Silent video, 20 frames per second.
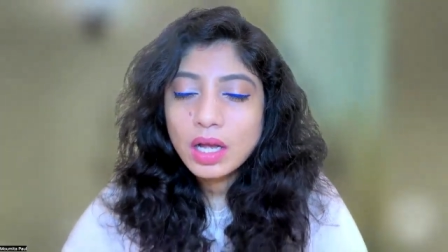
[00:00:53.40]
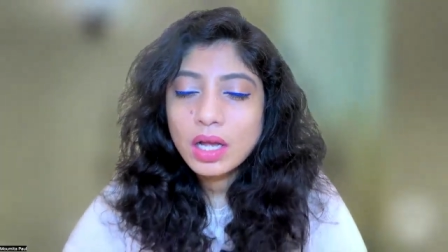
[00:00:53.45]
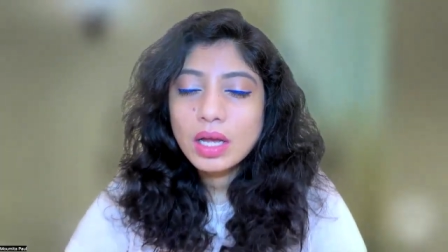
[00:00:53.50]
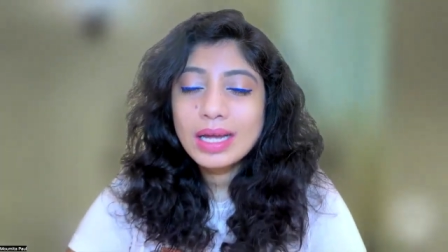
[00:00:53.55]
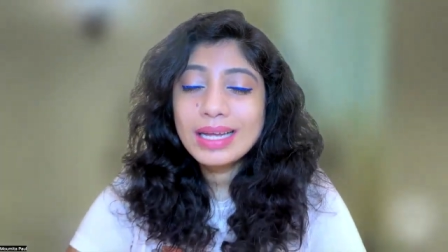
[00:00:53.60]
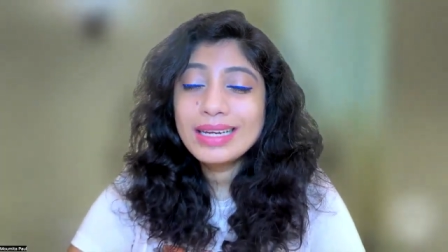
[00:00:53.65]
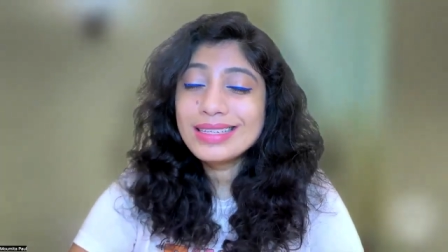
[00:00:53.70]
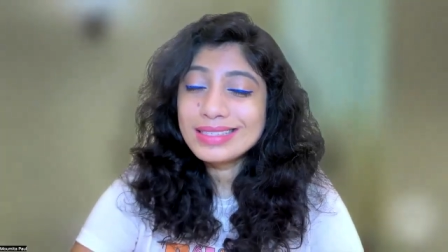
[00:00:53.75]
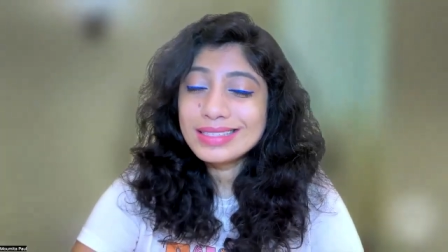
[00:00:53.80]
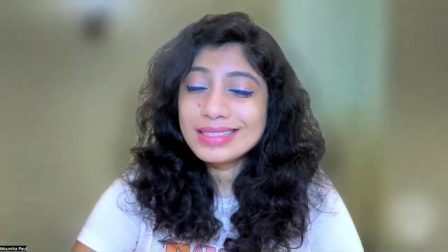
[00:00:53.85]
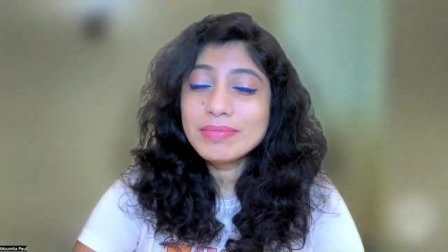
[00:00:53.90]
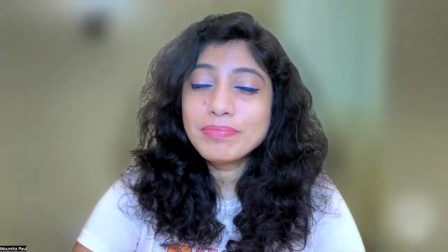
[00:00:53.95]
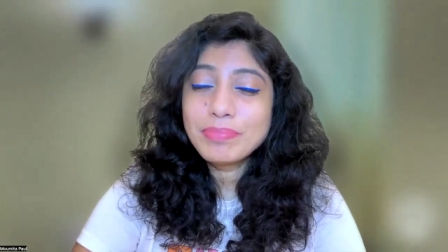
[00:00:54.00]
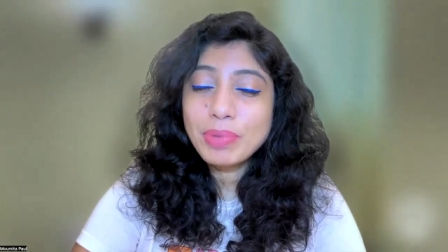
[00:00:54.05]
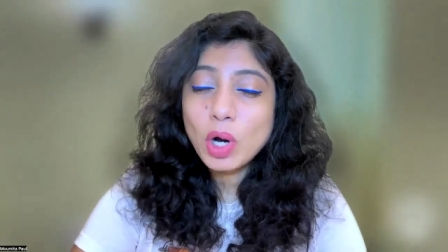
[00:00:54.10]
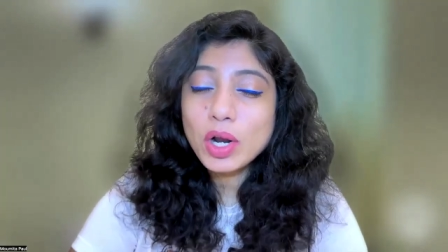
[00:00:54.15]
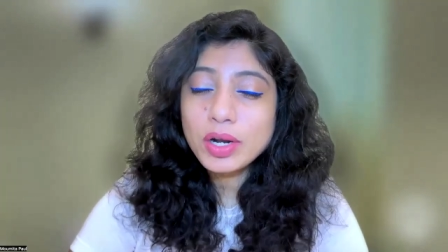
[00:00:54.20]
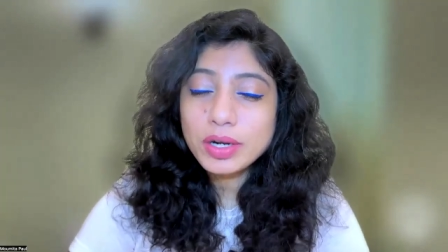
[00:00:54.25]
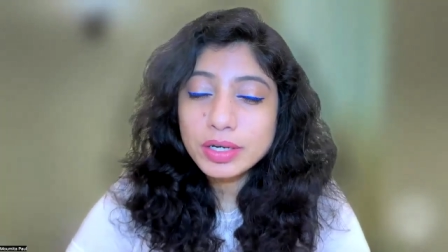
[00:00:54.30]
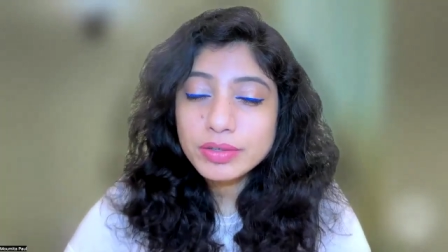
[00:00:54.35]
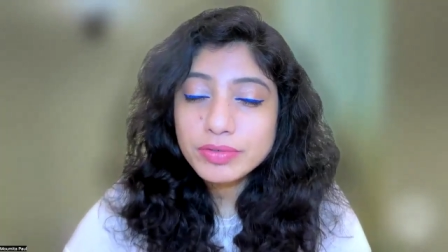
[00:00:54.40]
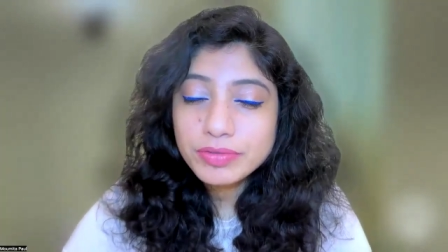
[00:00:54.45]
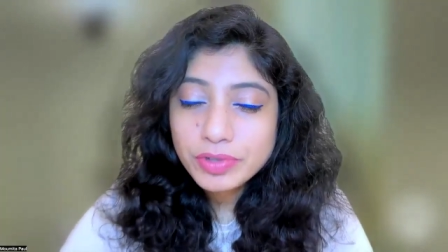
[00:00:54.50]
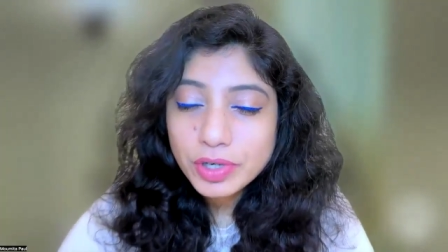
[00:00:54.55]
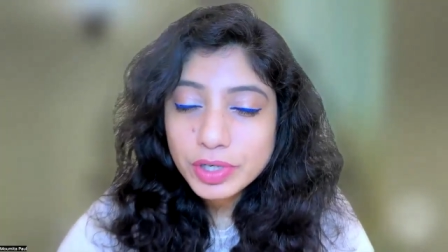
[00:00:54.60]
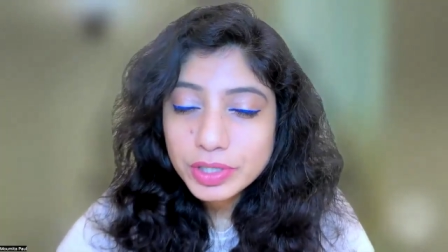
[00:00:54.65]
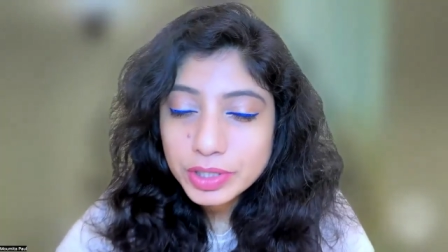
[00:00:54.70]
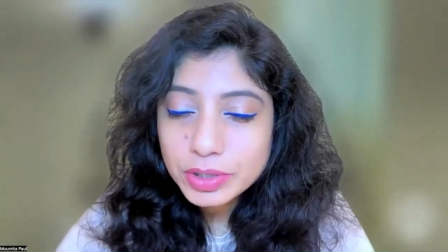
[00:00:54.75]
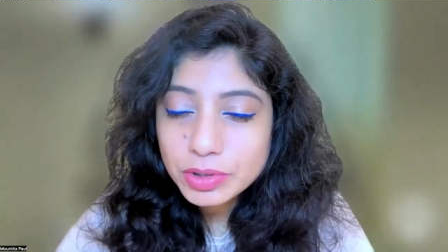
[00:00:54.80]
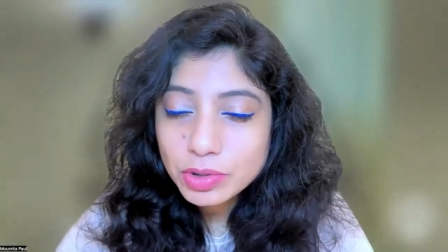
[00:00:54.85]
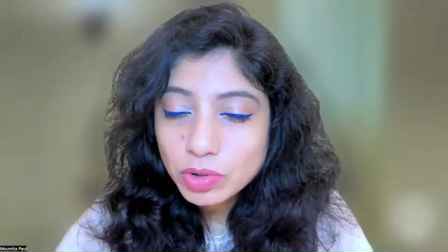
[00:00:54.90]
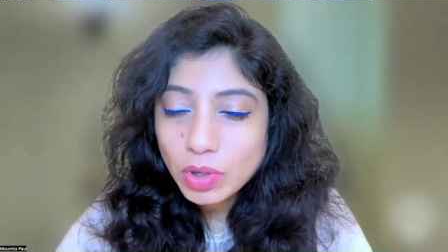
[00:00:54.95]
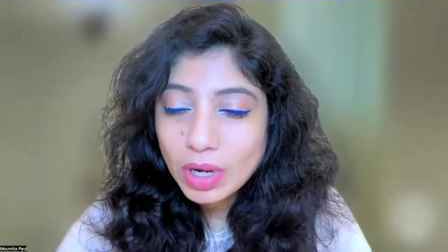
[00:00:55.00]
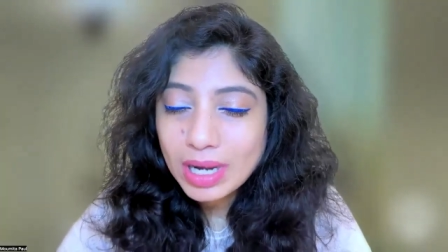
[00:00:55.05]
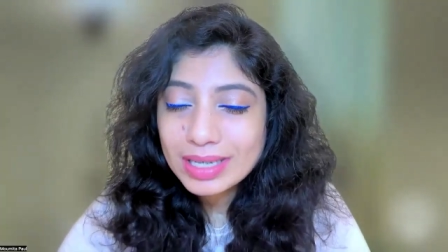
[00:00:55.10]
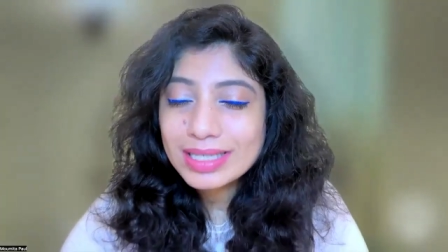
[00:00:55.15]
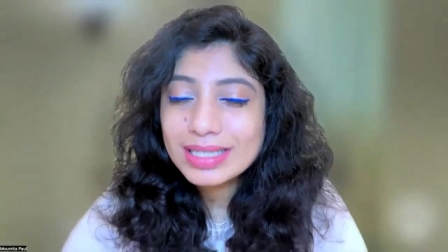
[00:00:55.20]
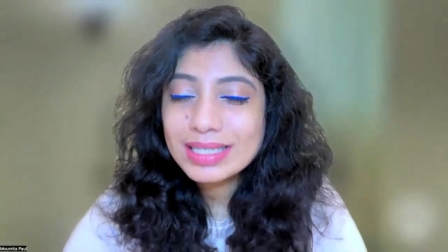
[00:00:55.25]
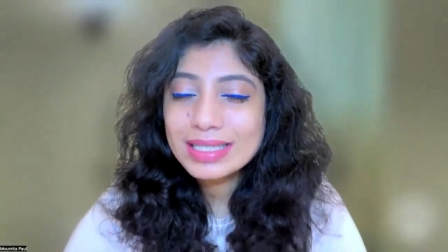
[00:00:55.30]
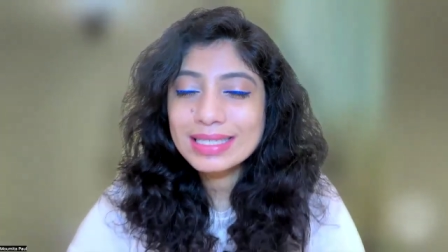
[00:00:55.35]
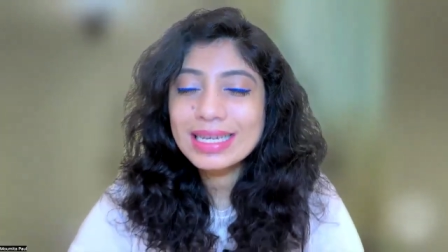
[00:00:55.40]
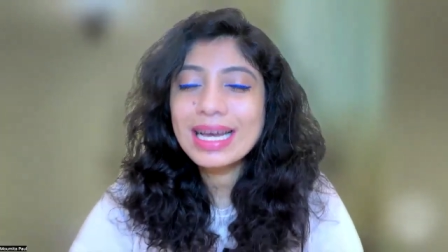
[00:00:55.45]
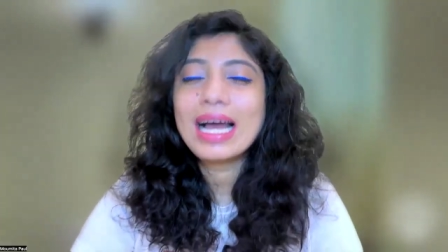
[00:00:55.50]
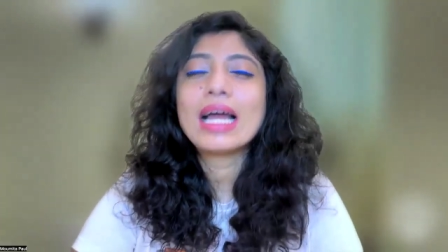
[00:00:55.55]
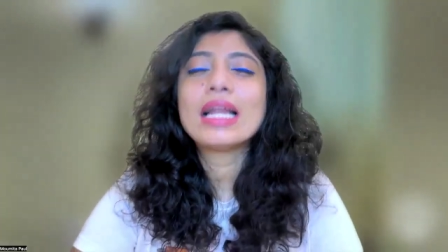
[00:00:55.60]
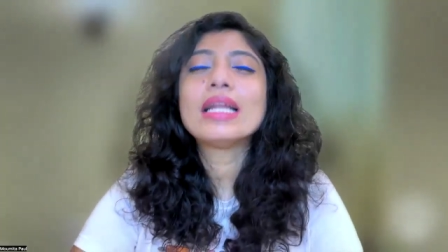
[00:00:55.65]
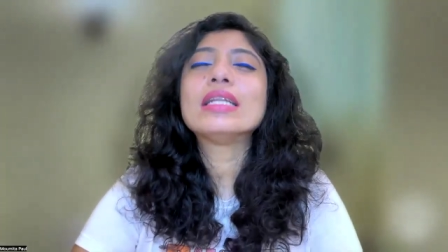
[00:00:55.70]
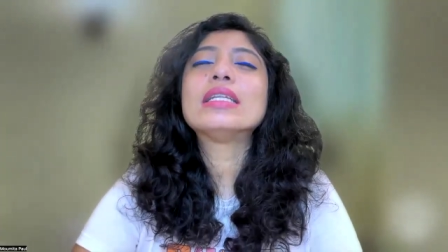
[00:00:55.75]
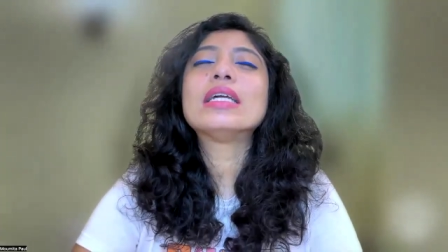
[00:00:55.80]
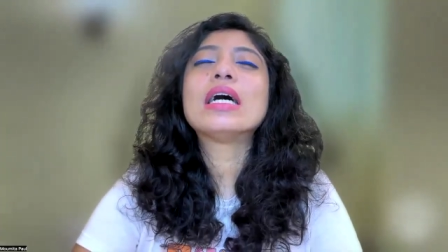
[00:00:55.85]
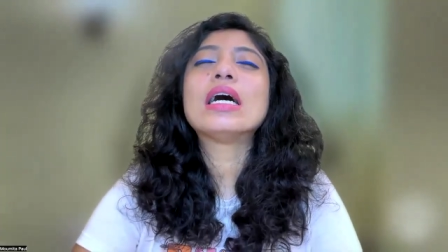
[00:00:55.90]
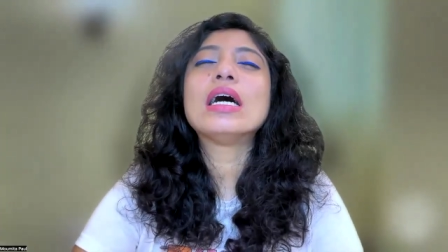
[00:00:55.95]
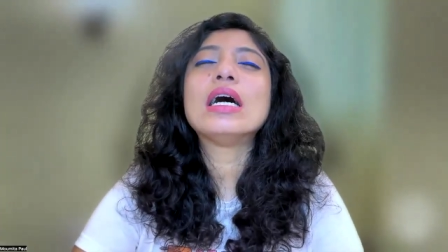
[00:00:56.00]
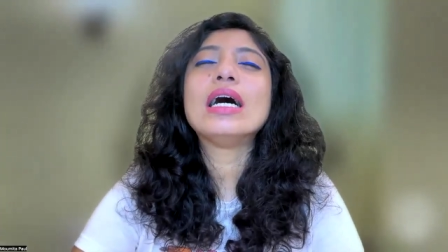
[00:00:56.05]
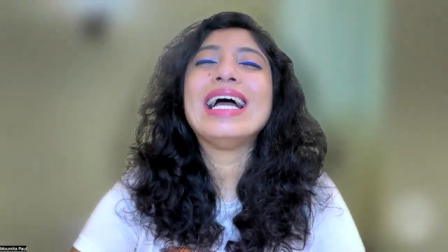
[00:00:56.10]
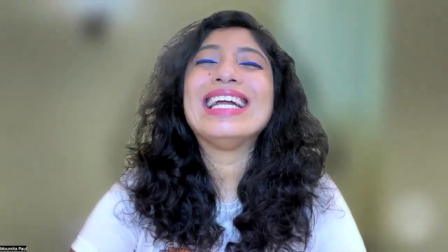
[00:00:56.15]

it is important for you to understand the